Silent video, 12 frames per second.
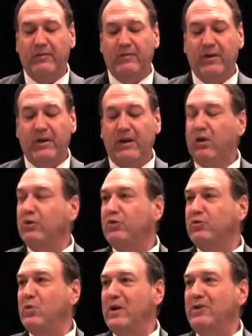He earned
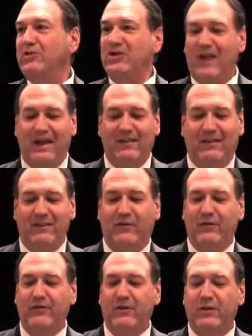his wings in
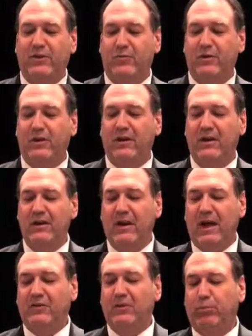1953
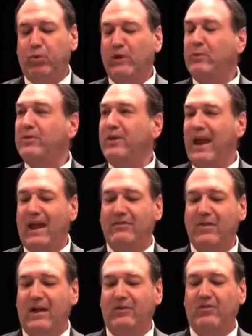and deployed with an
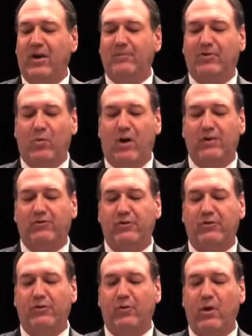anti-sub squadron
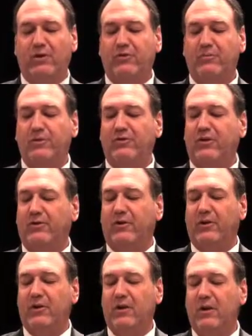to the Western
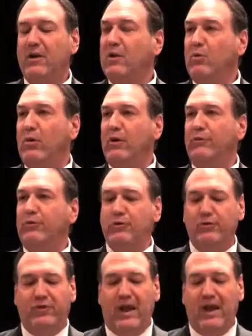Pacific, where he
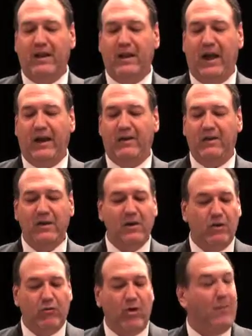flew day and night
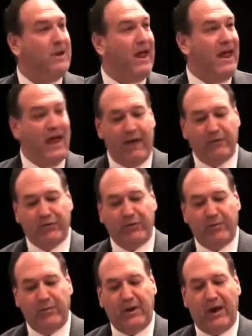Grumman AFs
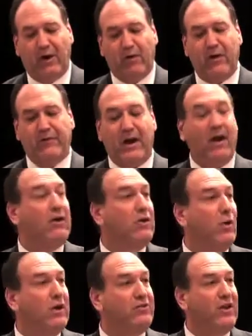from the aircraft carrier
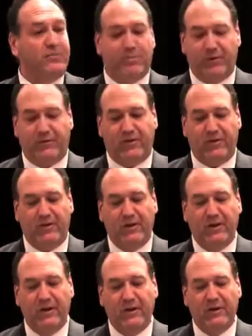USS Princeton
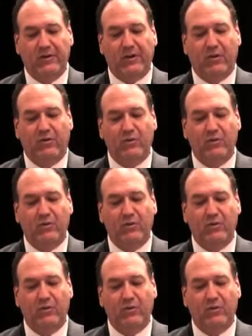near